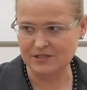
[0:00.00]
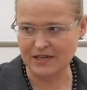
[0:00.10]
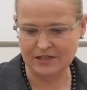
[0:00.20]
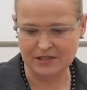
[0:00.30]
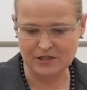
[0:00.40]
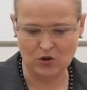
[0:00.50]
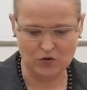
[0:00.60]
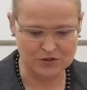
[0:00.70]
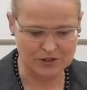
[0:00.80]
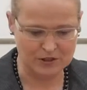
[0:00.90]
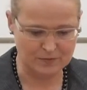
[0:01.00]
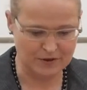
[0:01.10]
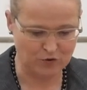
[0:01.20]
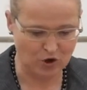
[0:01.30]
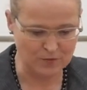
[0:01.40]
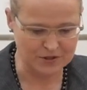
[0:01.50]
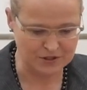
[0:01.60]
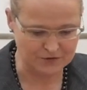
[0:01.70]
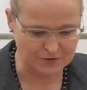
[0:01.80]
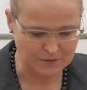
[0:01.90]
study of the
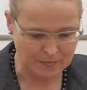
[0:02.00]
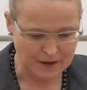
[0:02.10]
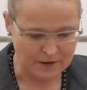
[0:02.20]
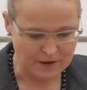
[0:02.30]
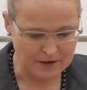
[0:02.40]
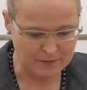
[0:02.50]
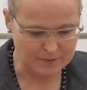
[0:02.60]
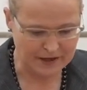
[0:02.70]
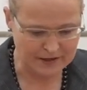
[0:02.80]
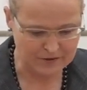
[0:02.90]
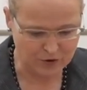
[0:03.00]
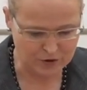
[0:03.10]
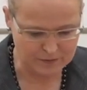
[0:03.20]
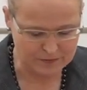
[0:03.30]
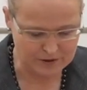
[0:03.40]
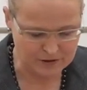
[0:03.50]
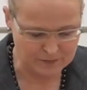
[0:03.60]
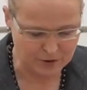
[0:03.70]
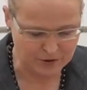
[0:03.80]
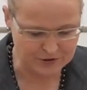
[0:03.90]
performative uh, for,
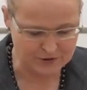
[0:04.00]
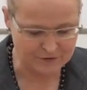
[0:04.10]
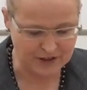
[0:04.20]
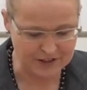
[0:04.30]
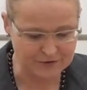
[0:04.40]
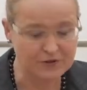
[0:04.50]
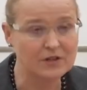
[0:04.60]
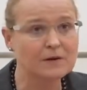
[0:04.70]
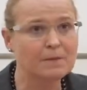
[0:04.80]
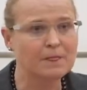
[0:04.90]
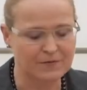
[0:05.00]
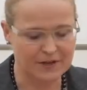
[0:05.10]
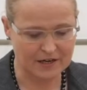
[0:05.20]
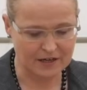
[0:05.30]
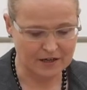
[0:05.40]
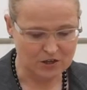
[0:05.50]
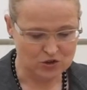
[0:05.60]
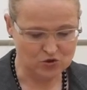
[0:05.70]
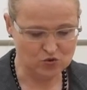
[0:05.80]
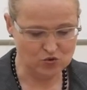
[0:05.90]
point five, there are
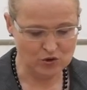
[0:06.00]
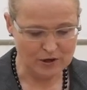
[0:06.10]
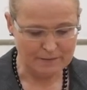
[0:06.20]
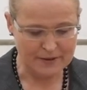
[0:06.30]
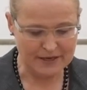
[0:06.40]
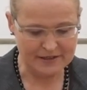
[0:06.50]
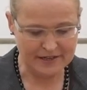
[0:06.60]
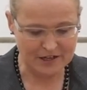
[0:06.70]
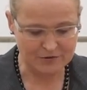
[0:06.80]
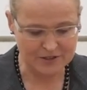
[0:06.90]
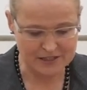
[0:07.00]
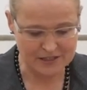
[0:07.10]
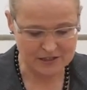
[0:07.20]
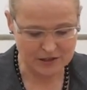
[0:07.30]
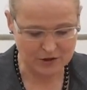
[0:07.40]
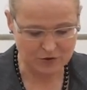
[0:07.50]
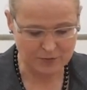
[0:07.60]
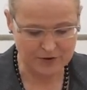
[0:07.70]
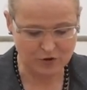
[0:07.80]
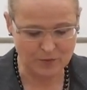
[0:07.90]
two main areas of
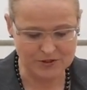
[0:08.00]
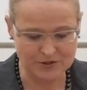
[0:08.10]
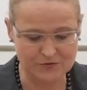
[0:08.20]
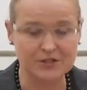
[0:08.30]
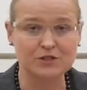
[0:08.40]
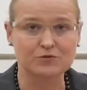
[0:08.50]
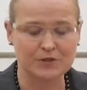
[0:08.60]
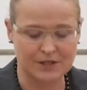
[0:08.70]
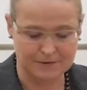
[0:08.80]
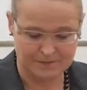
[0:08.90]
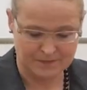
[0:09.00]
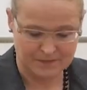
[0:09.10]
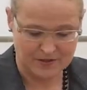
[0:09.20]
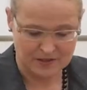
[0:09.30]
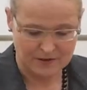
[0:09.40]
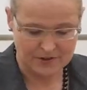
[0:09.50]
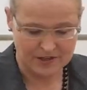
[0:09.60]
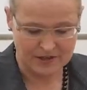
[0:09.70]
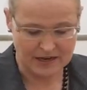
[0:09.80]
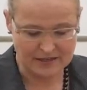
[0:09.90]
performative theory
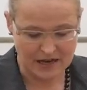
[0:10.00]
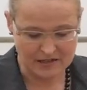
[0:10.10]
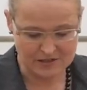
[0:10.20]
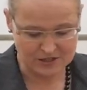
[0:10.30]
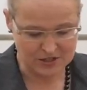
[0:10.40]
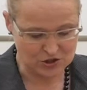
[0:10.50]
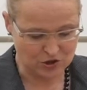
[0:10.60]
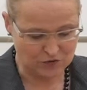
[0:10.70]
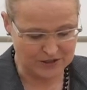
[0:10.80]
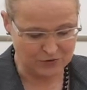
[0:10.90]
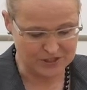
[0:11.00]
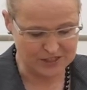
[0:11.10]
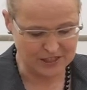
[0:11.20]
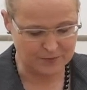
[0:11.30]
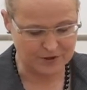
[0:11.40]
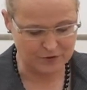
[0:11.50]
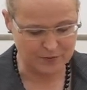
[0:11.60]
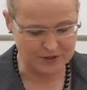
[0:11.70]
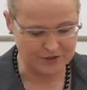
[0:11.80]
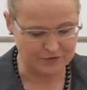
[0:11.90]
the analysis of linguistic
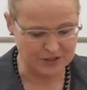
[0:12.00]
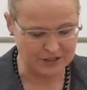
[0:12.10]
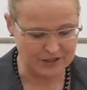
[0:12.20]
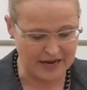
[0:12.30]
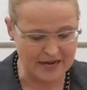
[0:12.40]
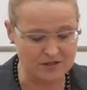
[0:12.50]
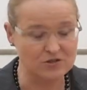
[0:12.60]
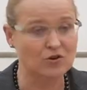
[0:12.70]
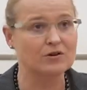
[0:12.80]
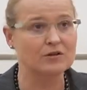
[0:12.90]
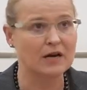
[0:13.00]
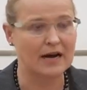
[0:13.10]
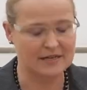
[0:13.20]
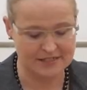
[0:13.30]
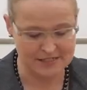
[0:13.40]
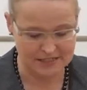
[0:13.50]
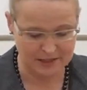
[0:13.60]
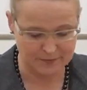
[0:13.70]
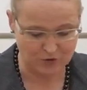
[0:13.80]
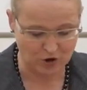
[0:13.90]
performativity and on
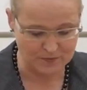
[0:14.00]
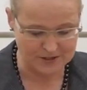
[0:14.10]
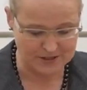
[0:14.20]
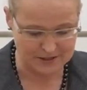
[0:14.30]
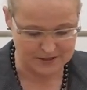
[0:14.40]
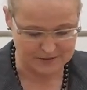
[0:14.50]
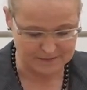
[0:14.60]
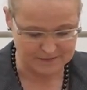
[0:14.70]
artistic performances.